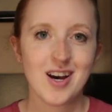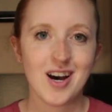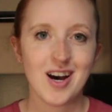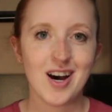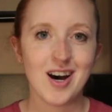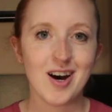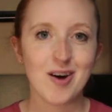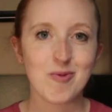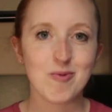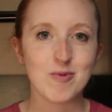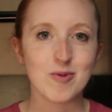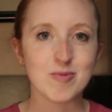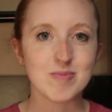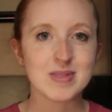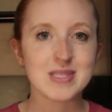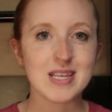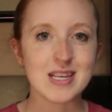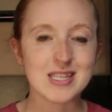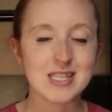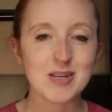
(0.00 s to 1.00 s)
Uh, room
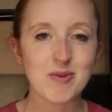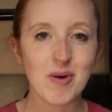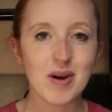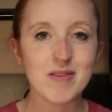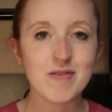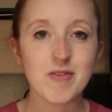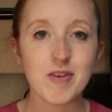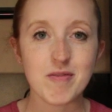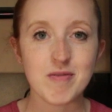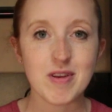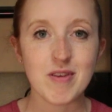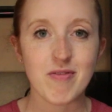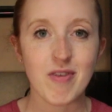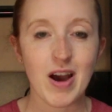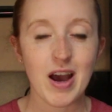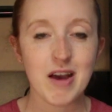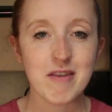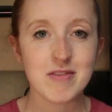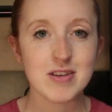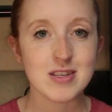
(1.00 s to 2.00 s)

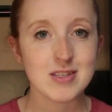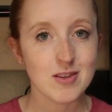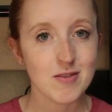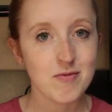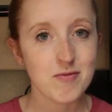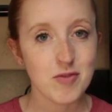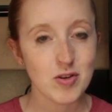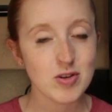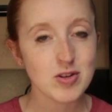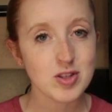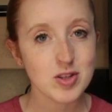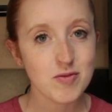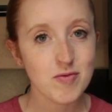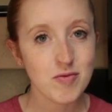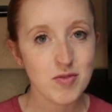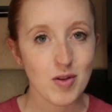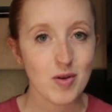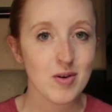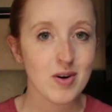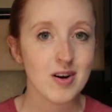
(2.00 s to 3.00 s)
6155 is a first
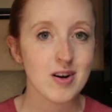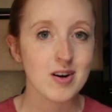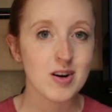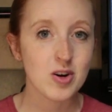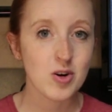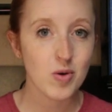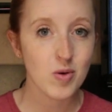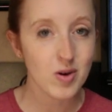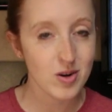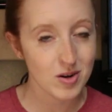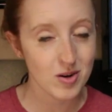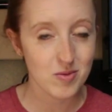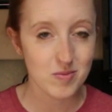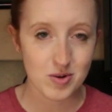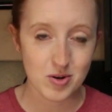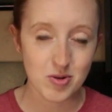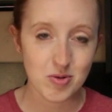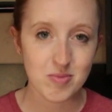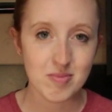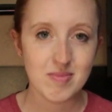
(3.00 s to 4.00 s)
floor corner
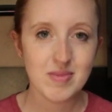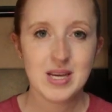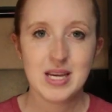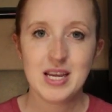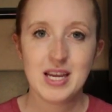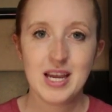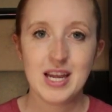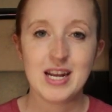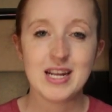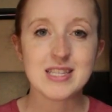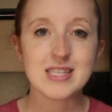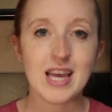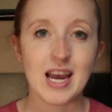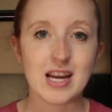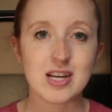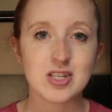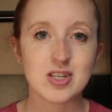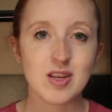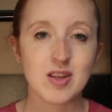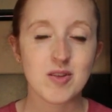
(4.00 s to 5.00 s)
room, and it's
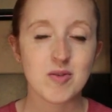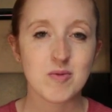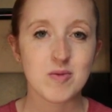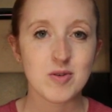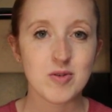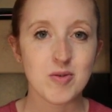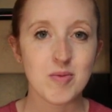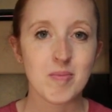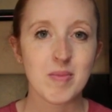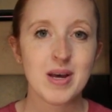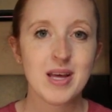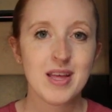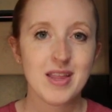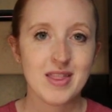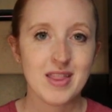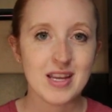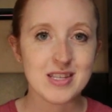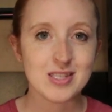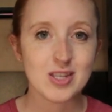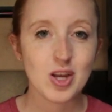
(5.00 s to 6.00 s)
actually the room
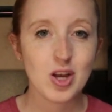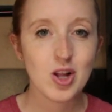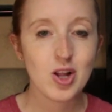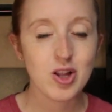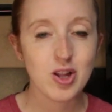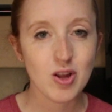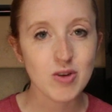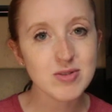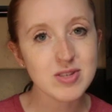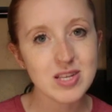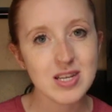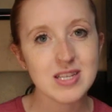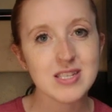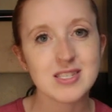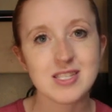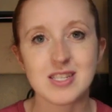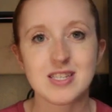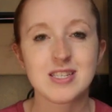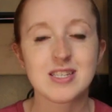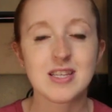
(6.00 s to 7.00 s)
that's
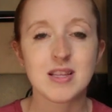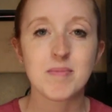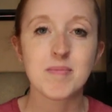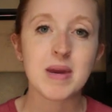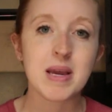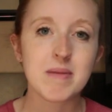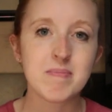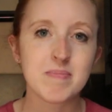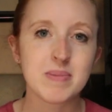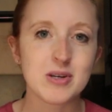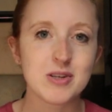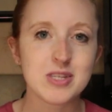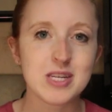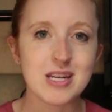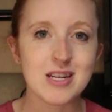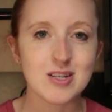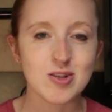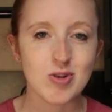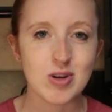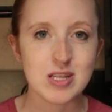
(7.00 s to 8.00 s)
closest to the main
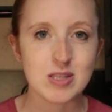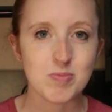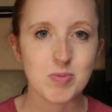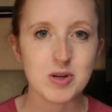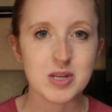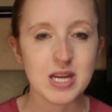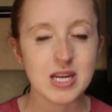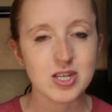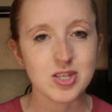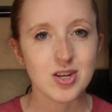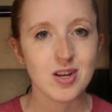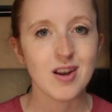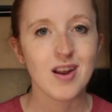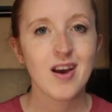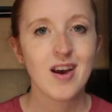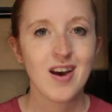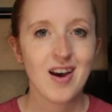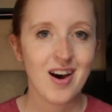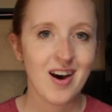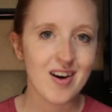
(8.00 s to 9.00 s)
building and transportation
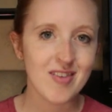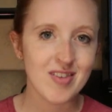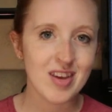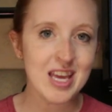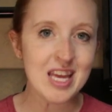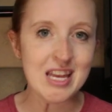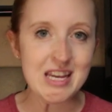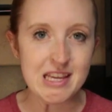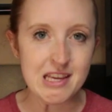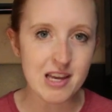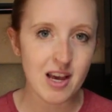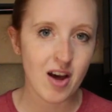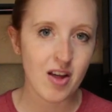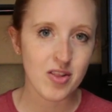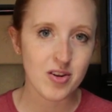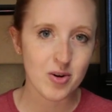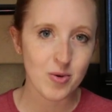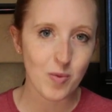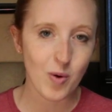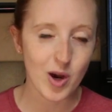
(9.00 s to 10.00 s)
of any
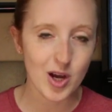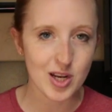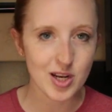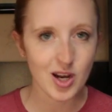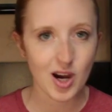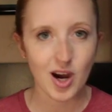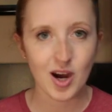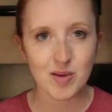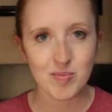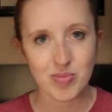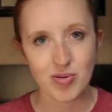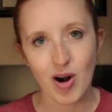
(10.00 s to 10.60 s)
other one on